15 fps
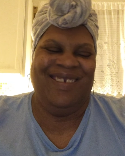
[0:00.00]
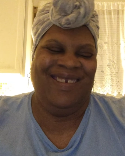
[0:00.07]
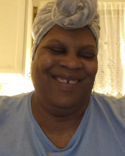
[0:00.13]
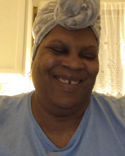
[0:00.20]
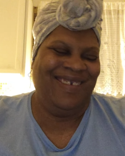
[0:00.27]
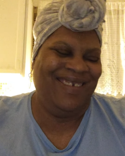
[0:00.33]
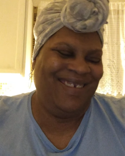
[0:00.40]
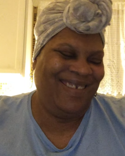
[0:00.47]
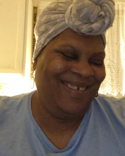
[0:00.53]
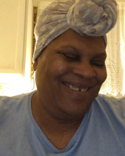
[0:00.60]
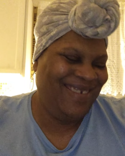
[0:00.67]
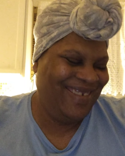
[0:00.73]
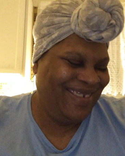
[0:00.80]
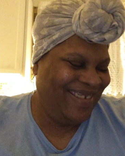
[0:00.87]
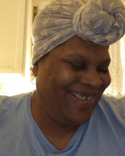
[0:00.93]

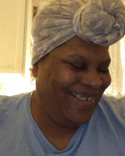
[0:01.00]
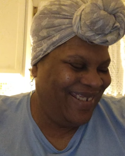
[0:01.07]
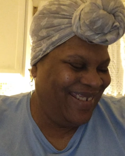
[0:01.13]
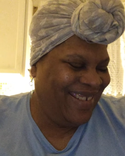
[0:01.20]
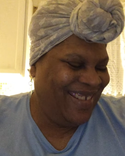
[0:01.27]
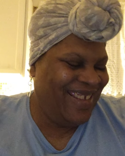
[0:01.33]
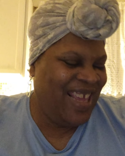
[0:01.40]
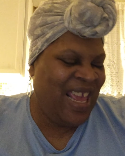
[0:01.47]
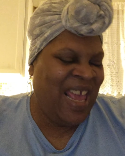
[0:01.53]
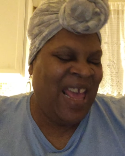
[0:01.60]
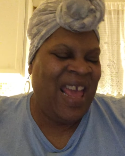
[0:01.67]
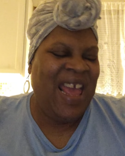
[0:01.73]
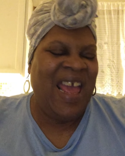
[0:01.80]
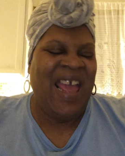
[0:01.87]
Nobody speaks.